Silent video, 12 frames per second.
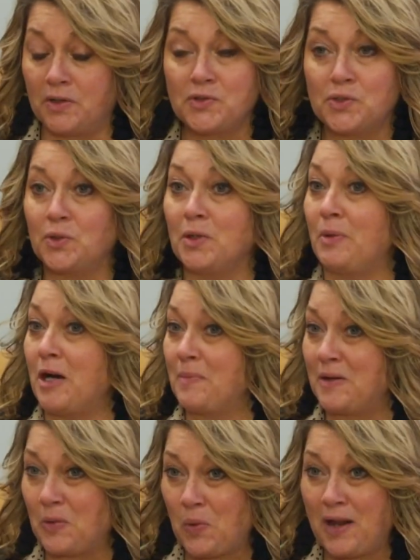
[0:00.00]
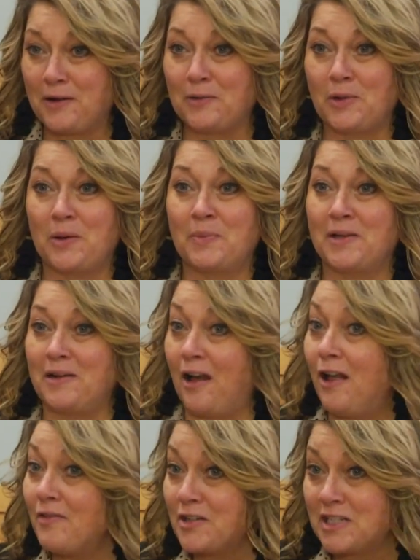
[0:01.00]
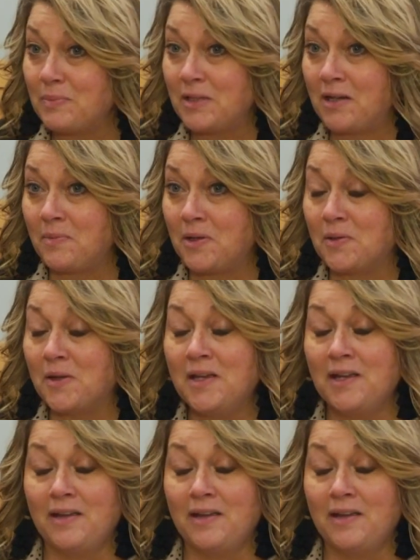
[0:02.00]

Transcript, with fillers: our sewer department, our water department, all of our DPW.